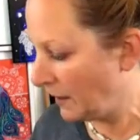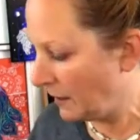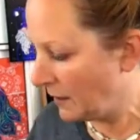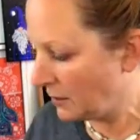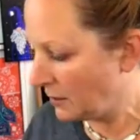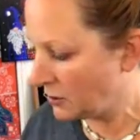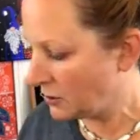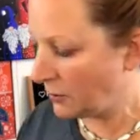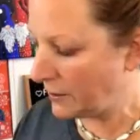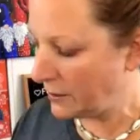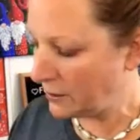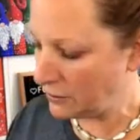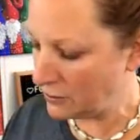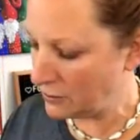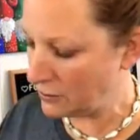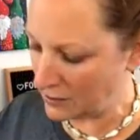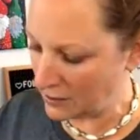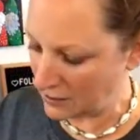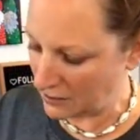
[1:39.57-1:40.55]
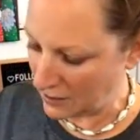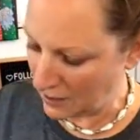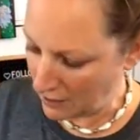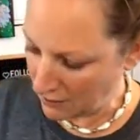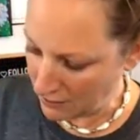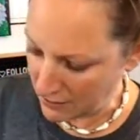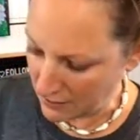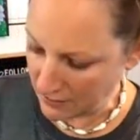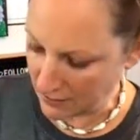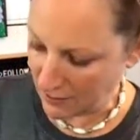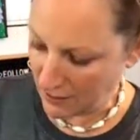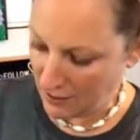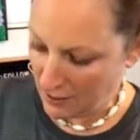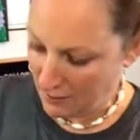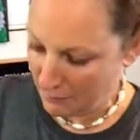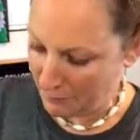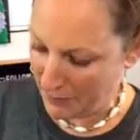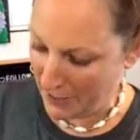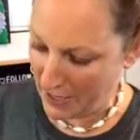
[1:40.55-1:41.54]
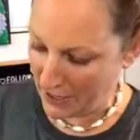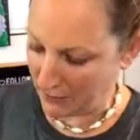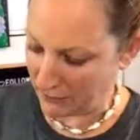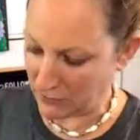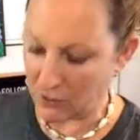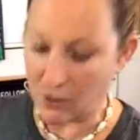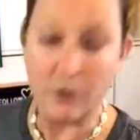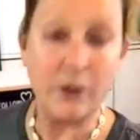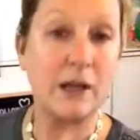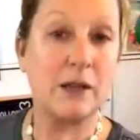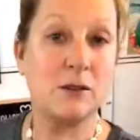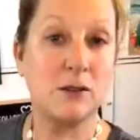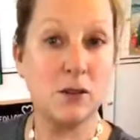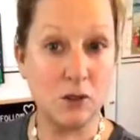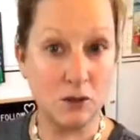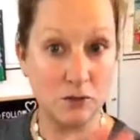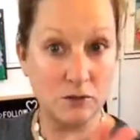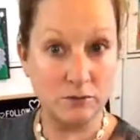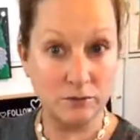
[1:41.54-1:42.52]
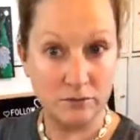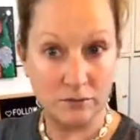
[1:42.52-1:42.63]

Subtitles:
So I used to sit there and pounce. Okay, so